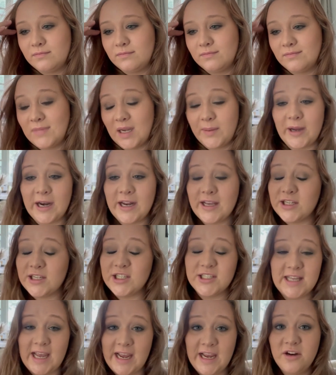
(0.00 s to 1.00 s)
my body can
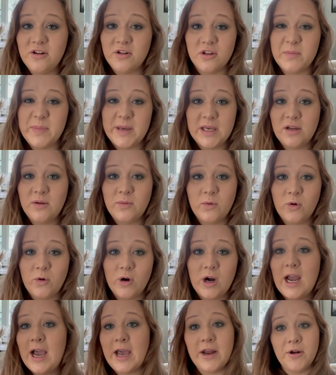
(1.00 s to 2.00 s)
just handle the pill
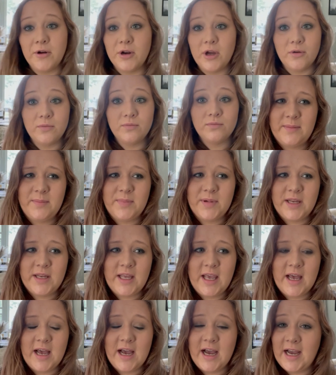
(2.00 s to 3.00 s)
more, I don't know. But
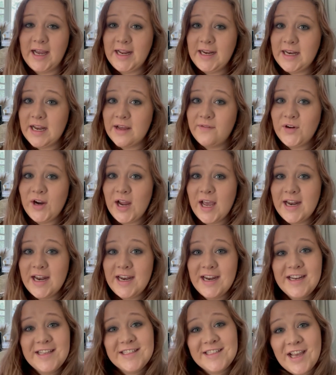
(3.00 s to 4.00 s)
yeah, I never had
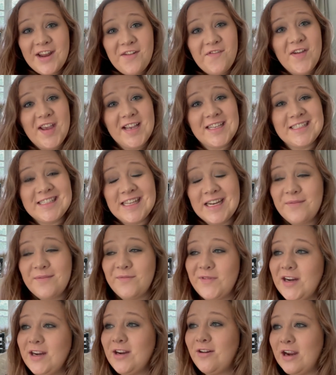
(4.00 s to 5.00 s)
any side effects, and I'm
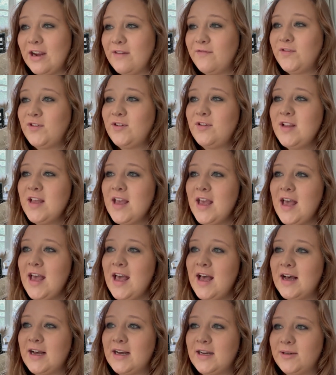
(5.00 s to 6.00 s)
very grateful.
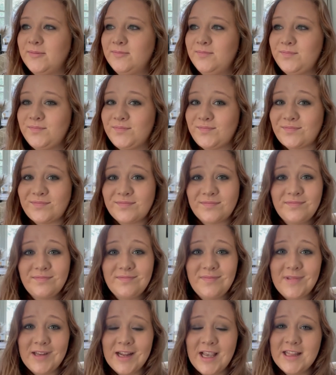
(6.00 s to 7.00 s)
And
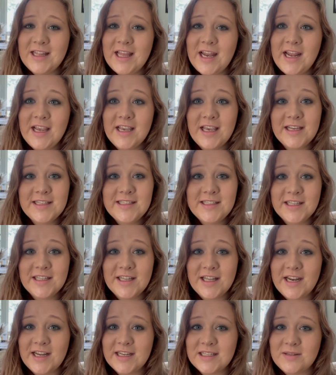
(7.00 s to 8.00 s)
then I guess in
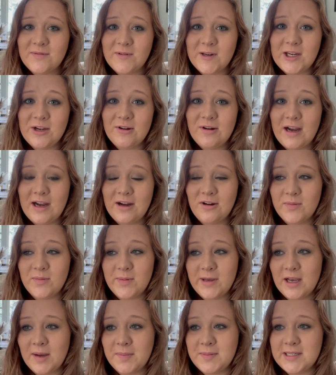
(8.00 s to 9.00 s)
the next video, I'll
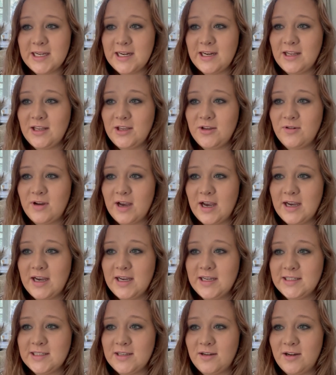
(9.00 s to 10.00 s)
be updating you
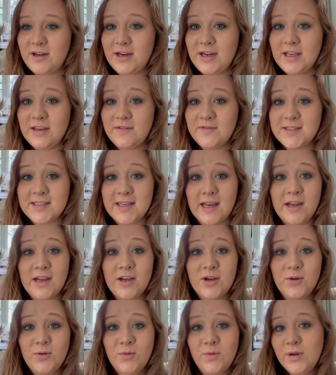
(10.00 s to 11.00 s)
guys on if
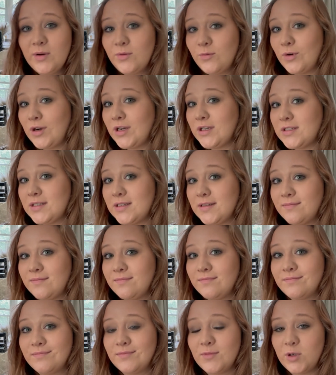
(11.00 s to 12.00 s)
cycle one worked
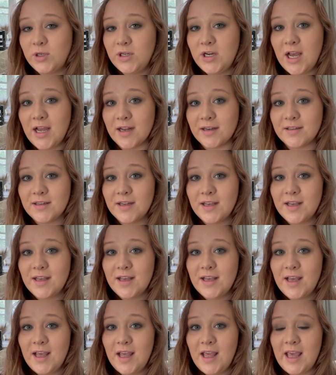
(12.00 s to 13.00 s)
or not.
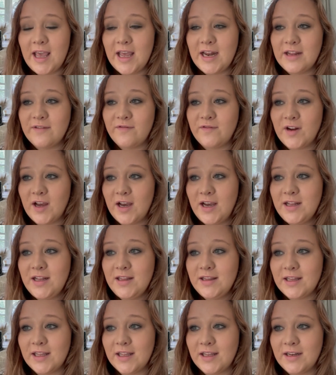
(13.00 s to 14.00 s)
And if
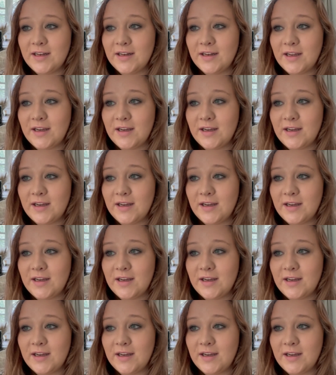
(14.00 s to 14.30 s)
not, then